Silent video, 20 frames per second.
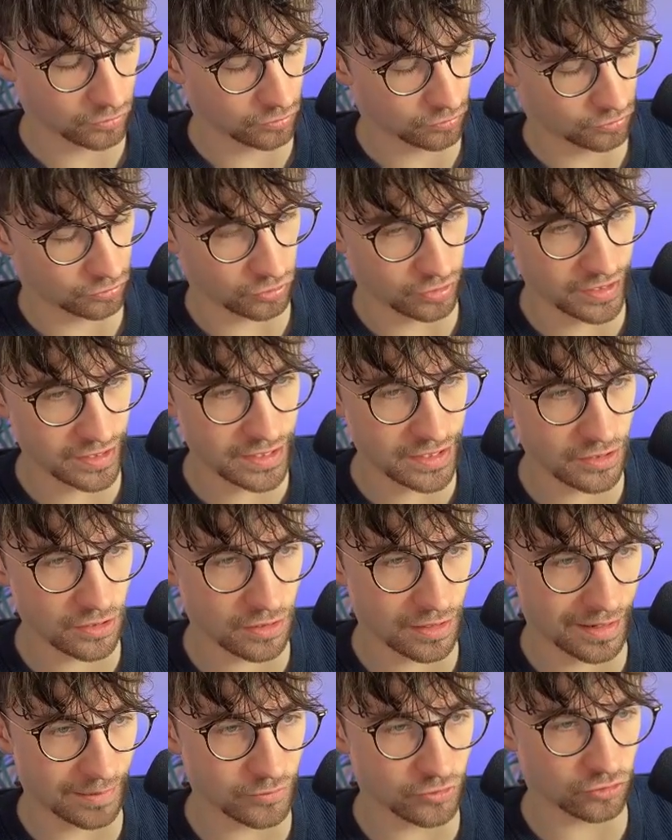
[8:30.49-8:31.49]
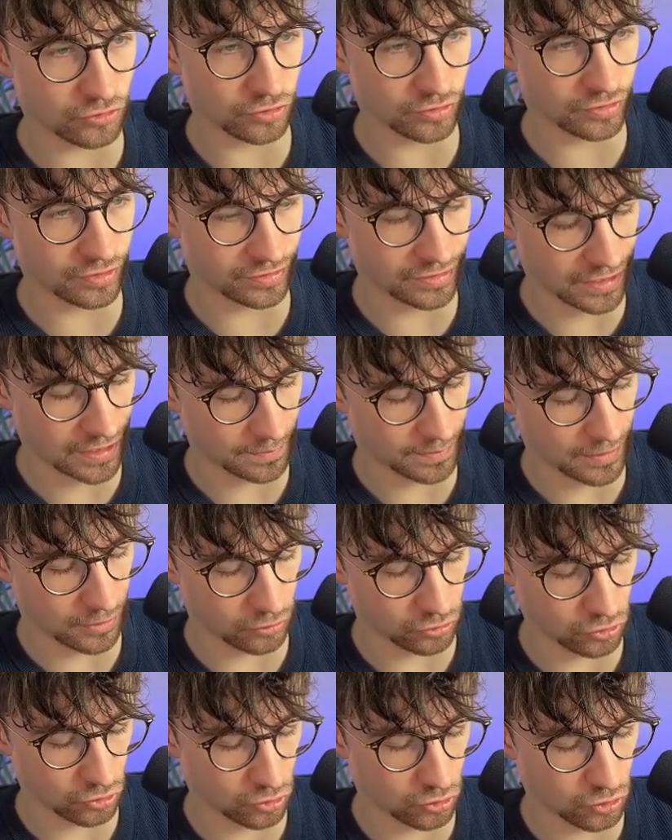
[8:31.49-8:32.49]
So in here, I'm just going to type
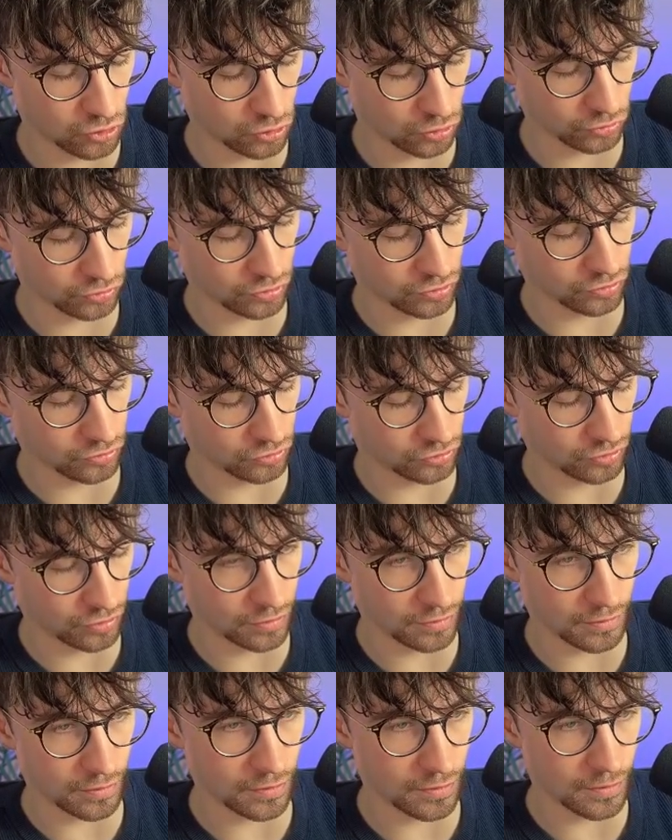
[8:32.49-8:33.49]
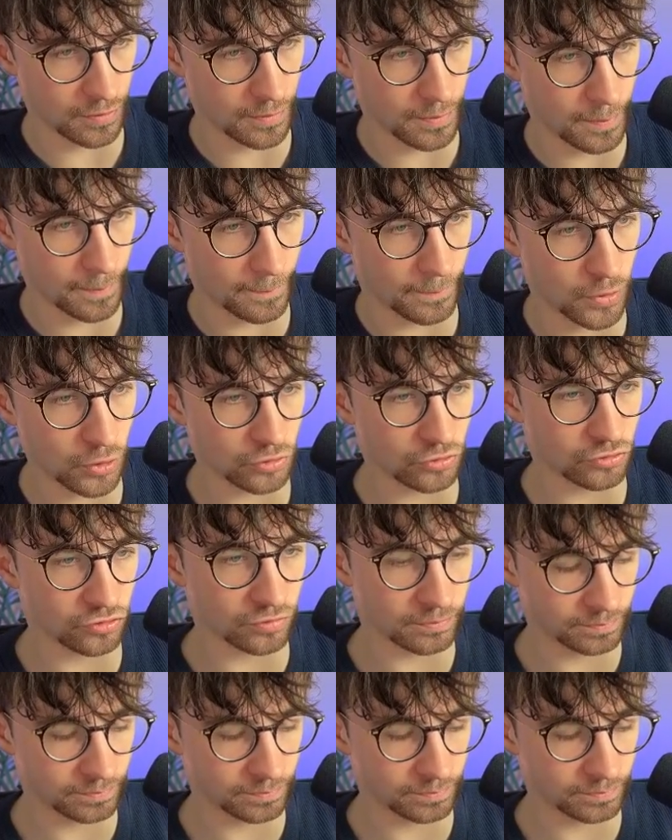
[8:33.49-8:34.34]
out Holden's Books.